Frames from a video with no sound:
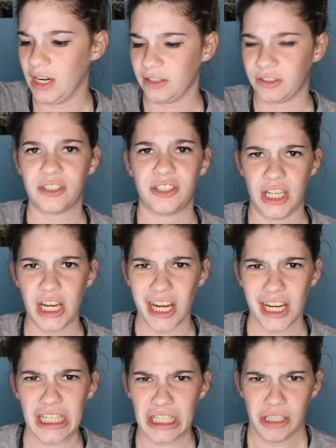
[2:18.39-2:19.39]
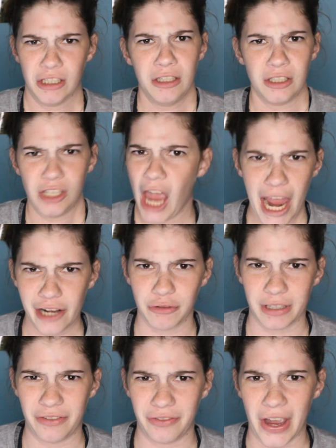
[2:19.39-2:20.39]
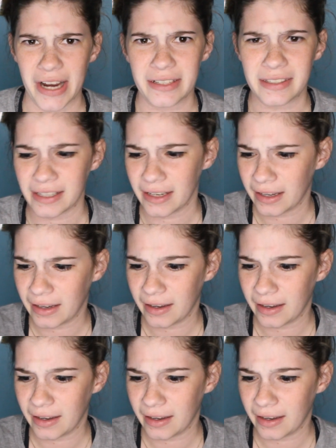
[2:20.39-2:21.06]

in a scene, angry face.